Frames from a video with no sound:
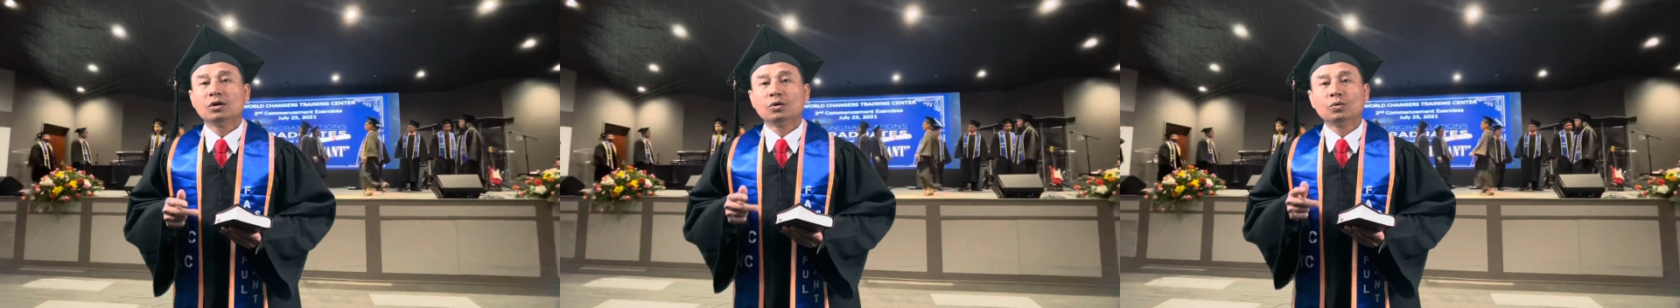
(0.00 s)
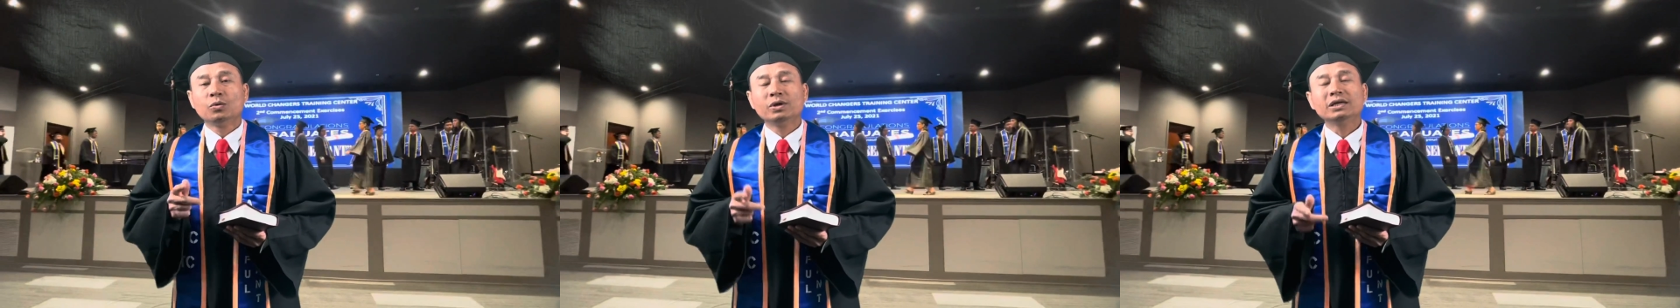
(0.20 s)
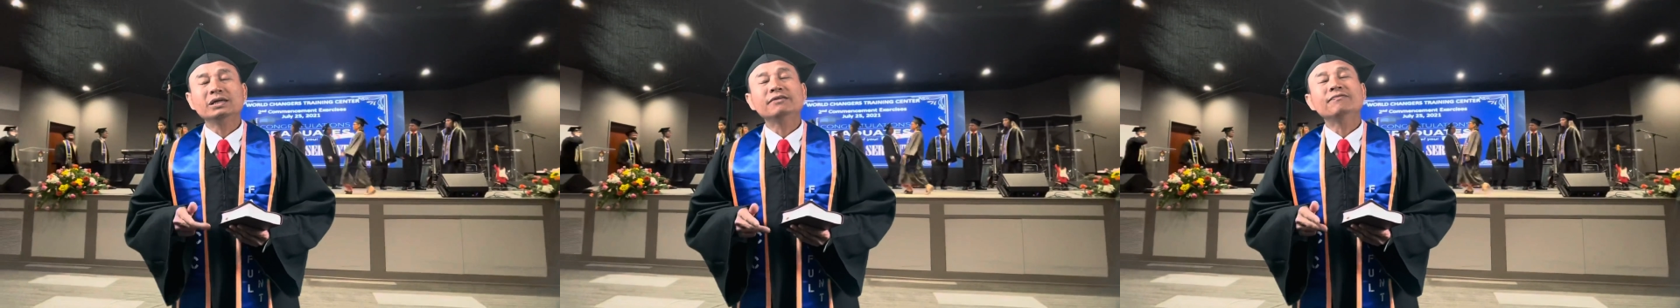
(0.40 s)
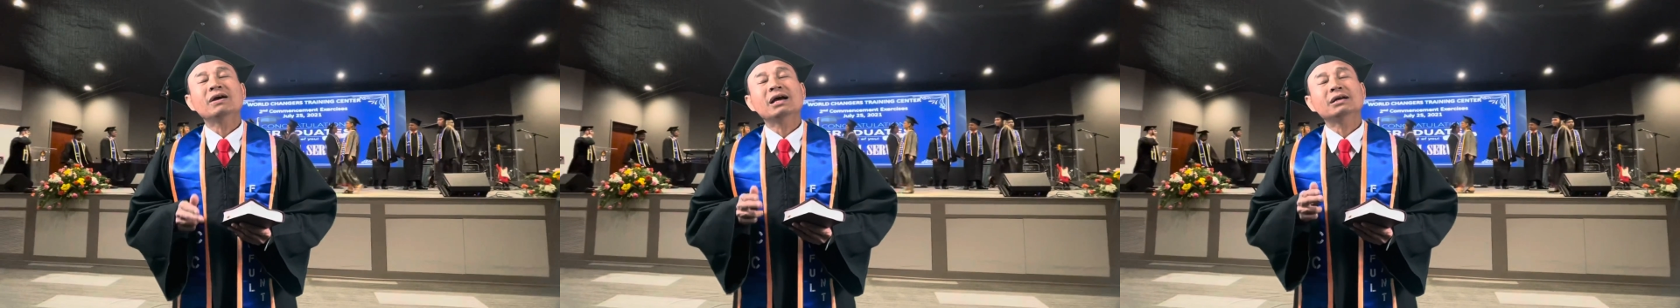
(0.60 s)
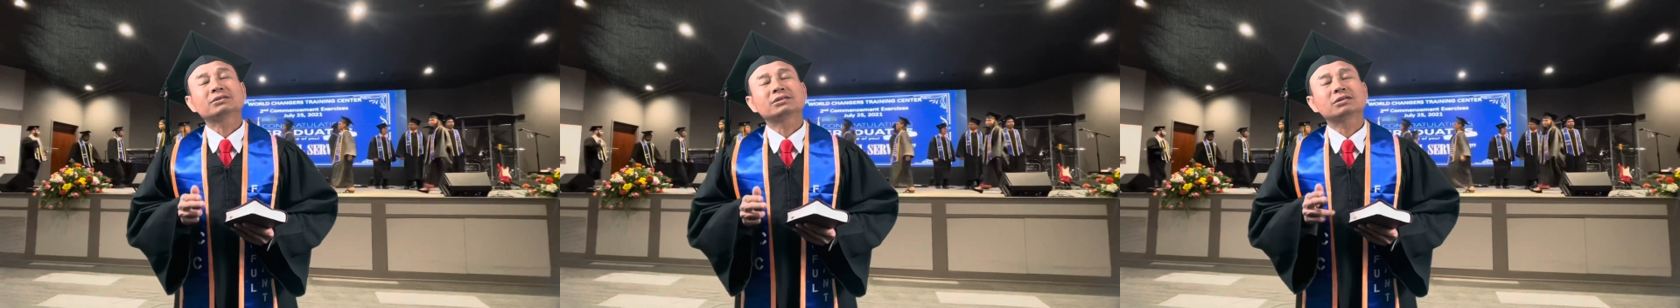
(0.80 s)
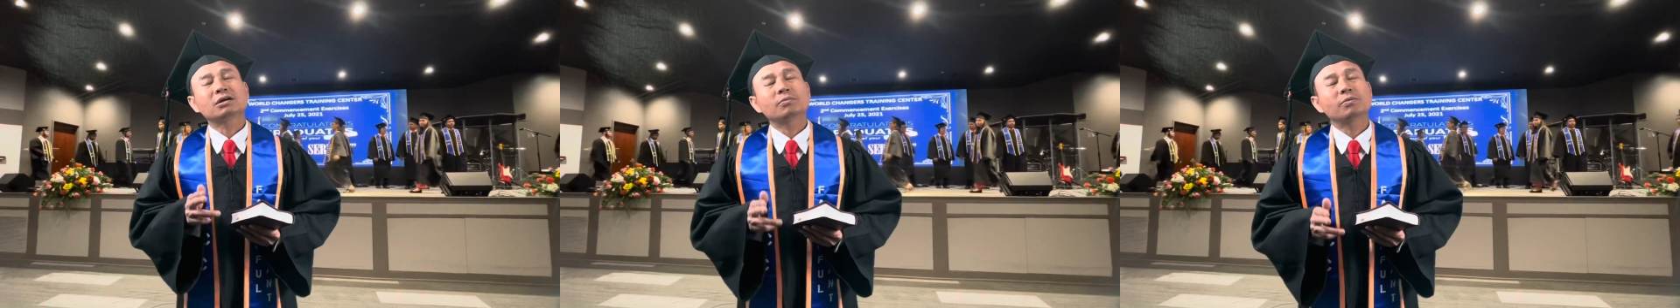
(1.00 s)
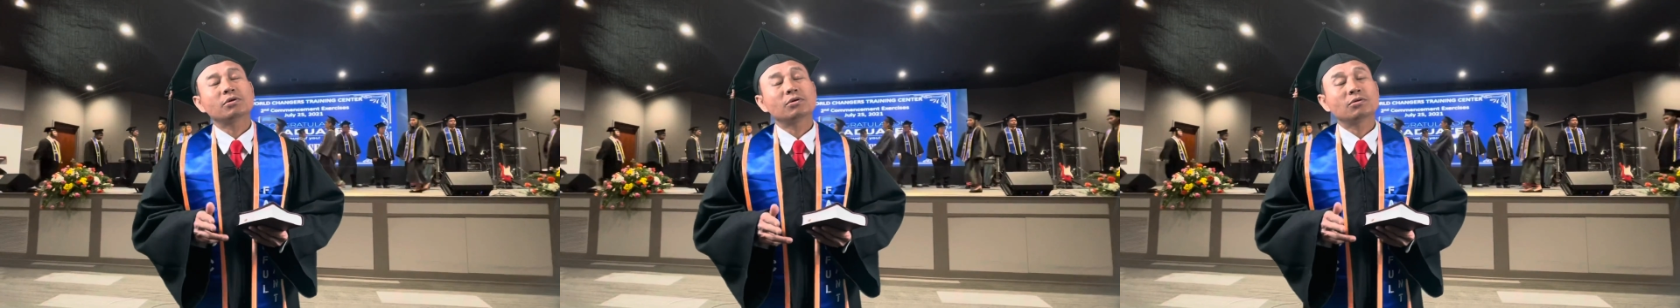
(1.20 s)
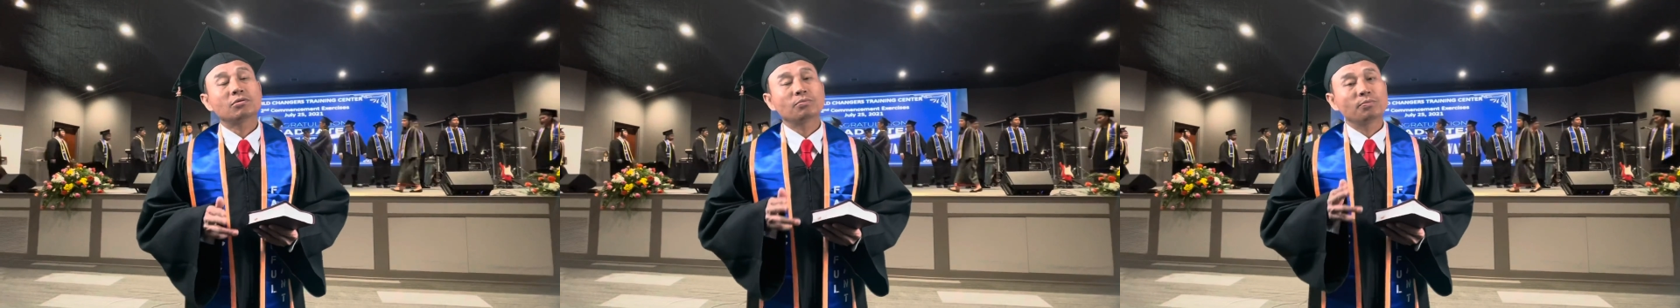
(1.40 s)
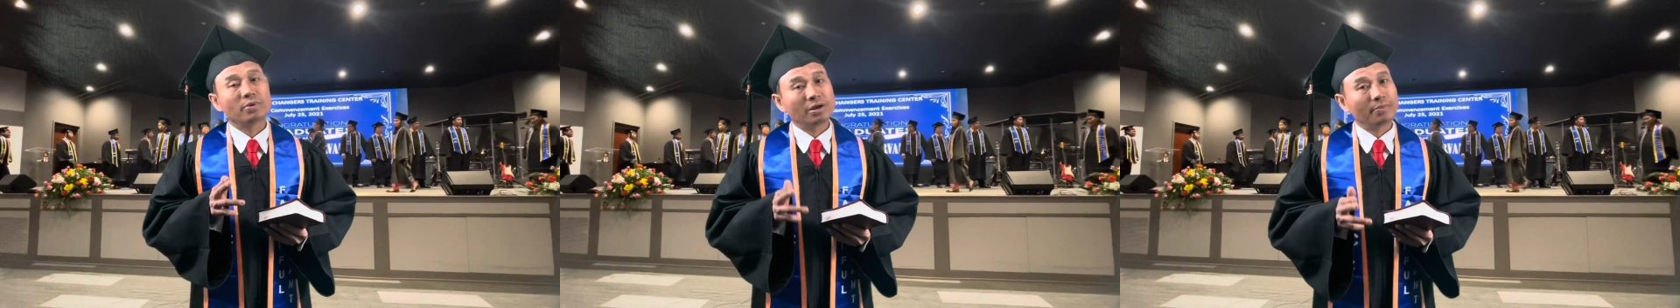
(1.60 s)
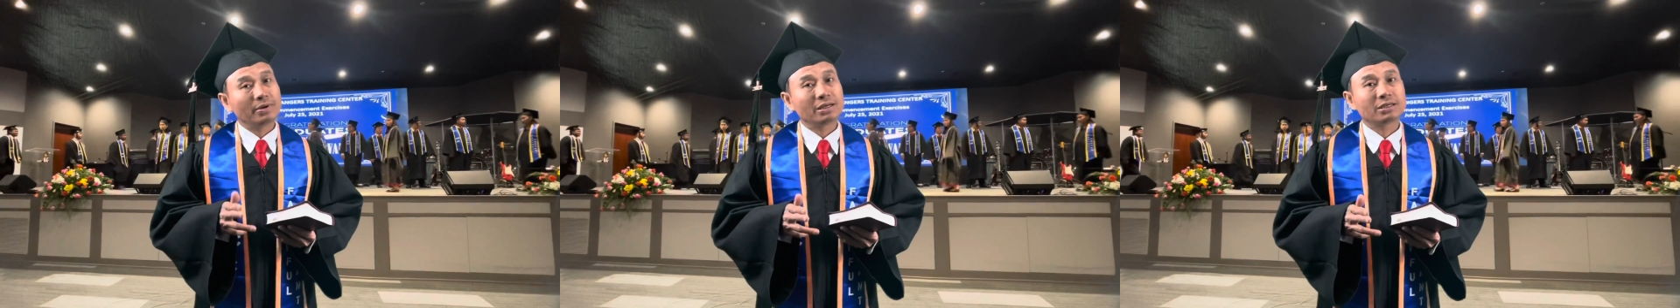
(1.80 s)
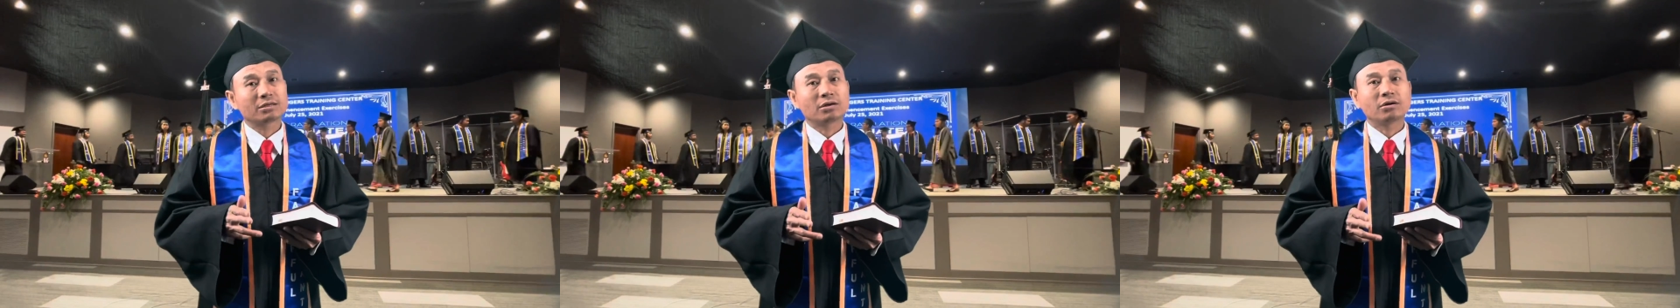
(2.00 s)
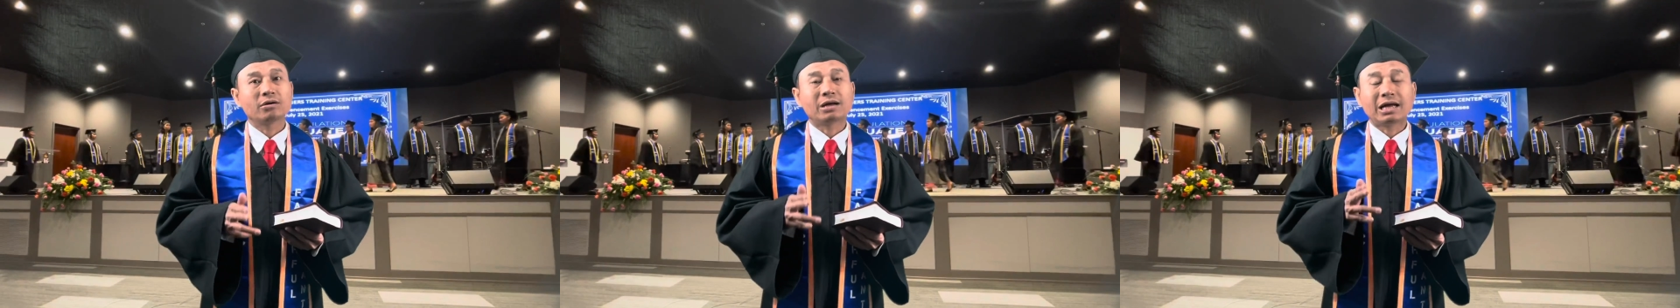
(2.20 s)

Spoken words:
We've had several biblical